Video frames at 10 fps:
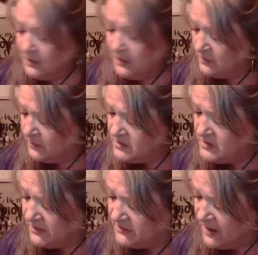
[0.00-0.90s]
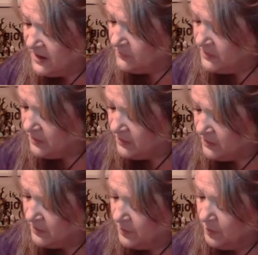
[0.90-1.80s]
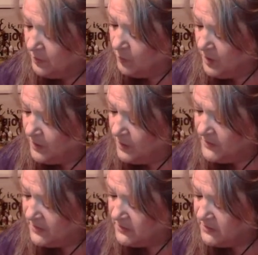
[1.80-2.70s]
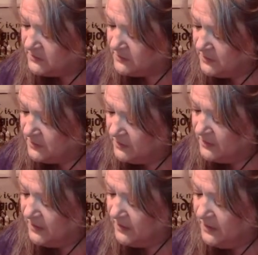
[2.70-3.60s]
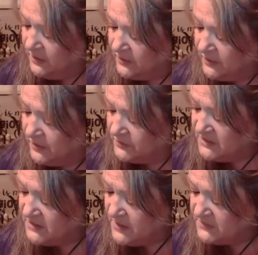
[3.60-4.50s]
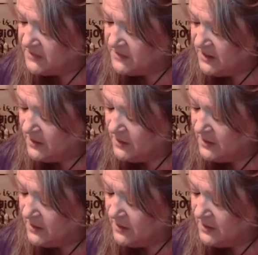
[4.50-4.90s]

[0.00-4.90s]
I gotta write you guys down here. Robin, Heather, Sam Sam.